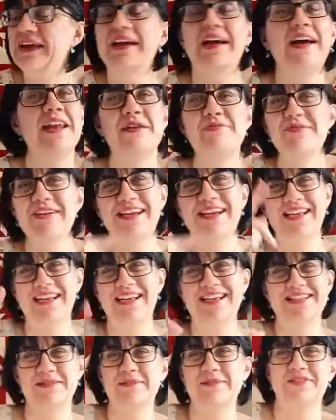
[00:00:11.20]
it. And I'm really
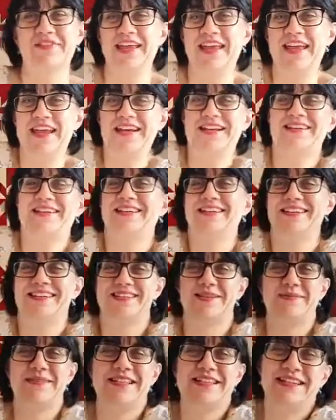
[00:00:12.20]
glad I'm over here
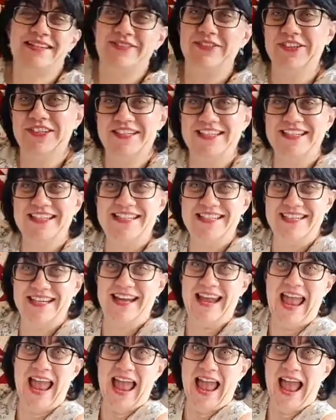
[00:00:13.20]
because that means I am going to
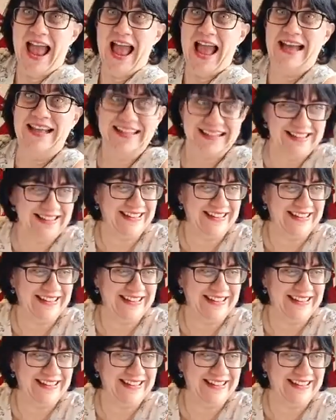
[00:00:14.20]
change it. Ha!